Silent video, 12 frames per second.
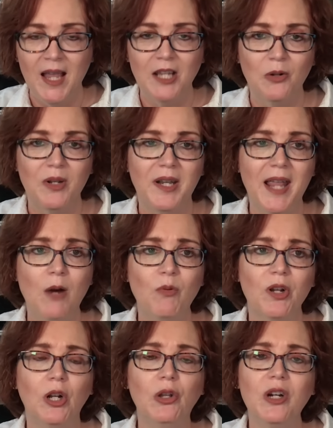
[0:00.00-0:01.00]
And so today
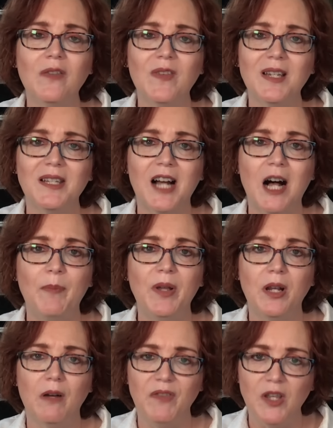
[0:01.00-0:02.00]
we're going to look at this
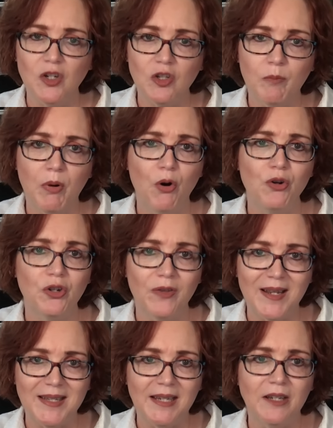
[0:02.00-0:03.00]
topic of the exposure
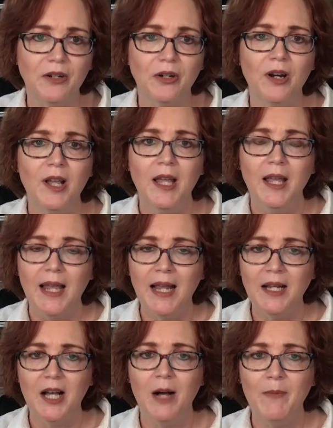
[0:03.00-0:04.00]
that's here
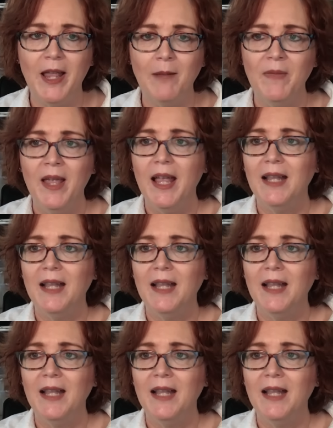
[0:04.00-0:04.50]
and coming.